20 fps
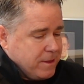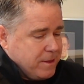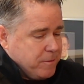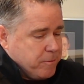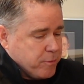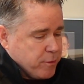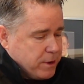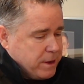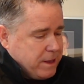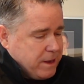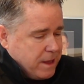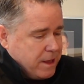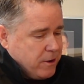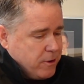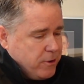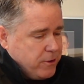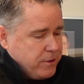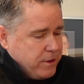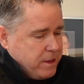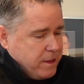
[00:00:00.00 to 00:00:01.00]
bringing
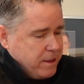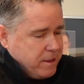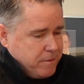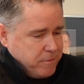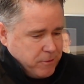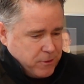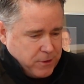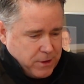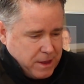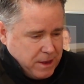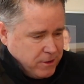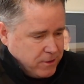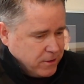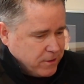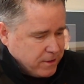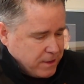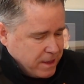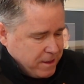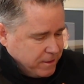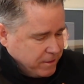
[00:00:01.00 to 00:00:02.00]
energy
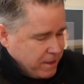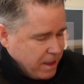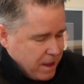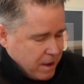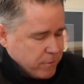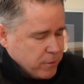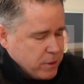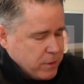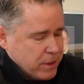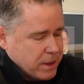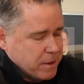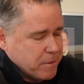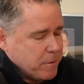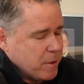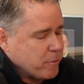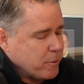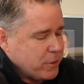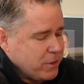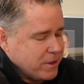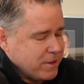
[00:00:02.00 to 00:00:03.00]
changes everything. I
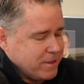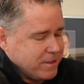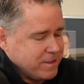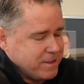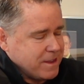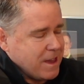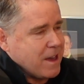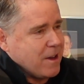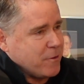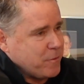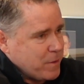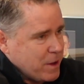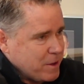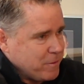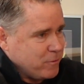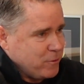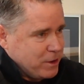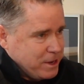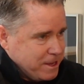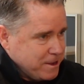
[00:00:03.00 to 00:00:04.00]
remember the
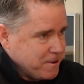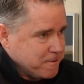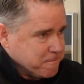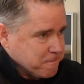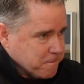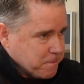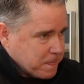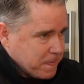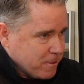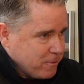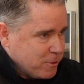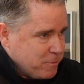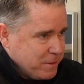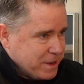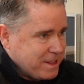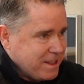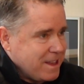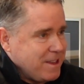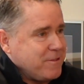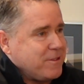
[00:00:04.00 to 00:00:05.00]
F-bomb video with
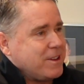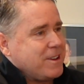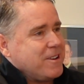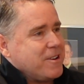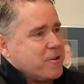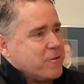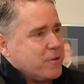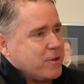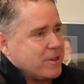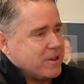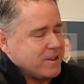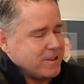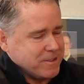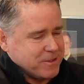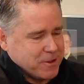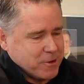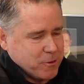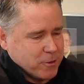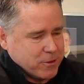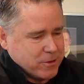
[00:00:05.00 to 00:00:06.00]
McDavid over
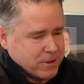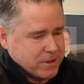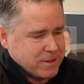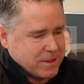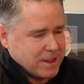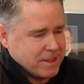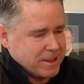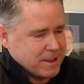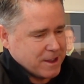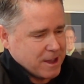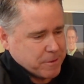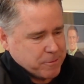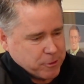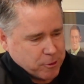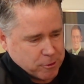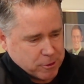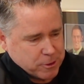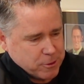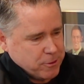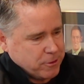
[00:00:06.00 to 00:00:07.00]
the course of the Stanley Cup. They
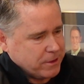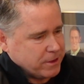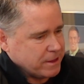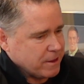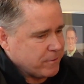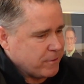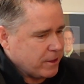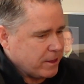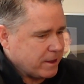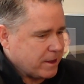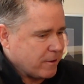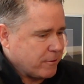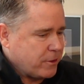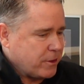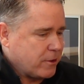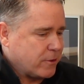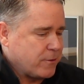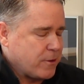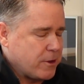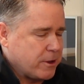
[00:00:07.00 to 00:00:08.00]
were losing. They felt like
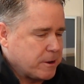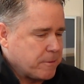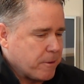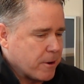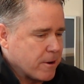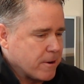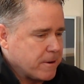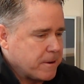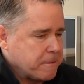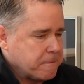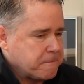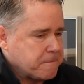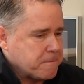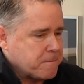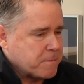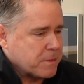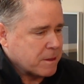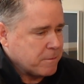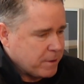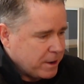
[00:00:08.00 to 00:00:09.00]
everything was falling apart.
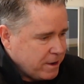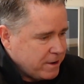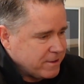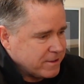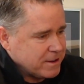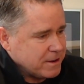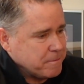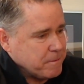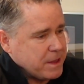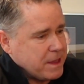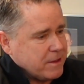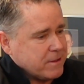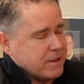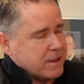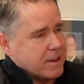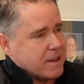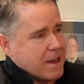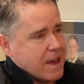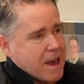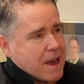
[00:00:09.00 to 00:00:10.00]
But it isn't
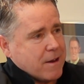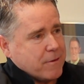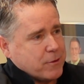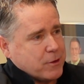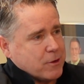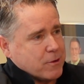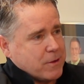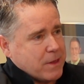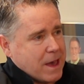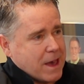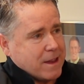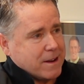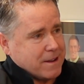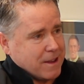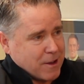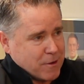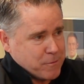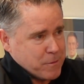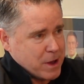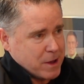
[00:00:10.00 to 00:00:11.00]
amazing after that
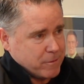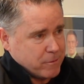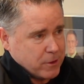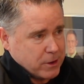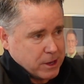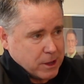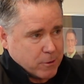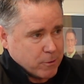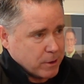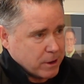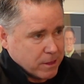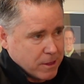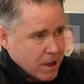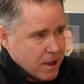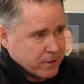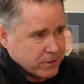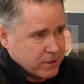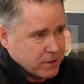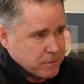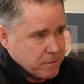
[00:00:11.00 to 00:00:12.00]
F-bomb video where he
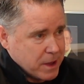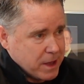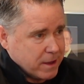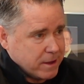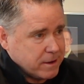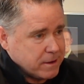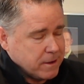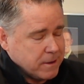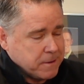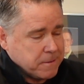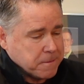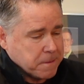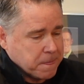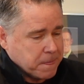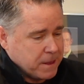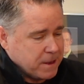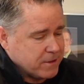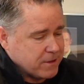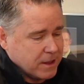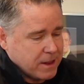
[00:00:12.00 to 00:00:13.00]
lost his mind.
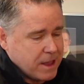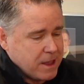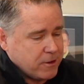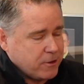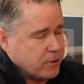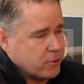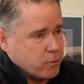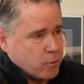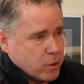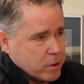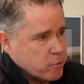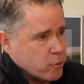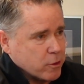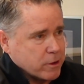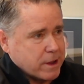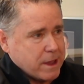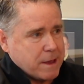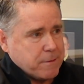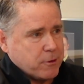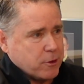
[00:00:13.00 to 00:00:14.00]
And he said, hey, just one more
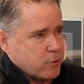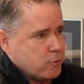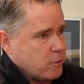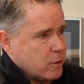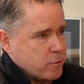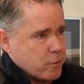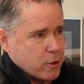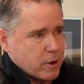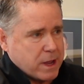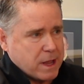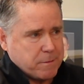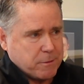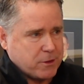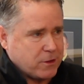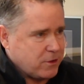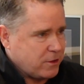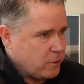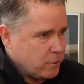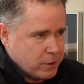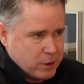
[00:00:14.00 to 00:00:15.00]
game. Let's
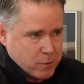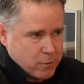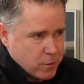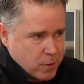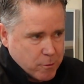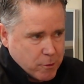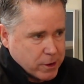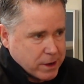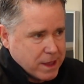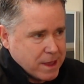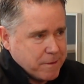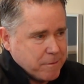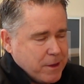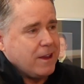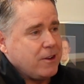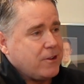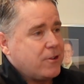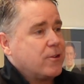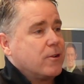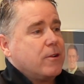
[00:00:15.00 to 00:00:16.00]
see what we do. One more game.
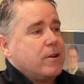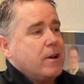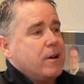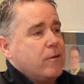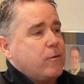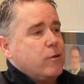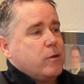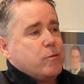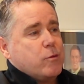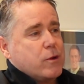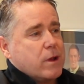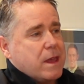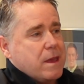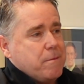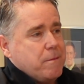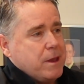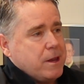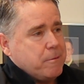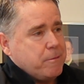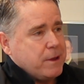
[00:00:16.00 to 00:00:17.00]
And sure enough, one more game
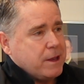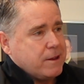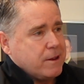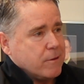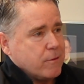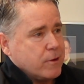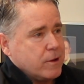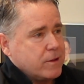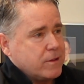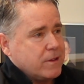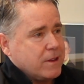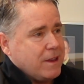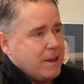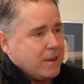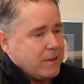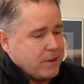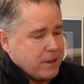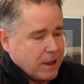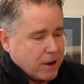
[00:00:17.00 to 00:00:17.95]
made a big difference. The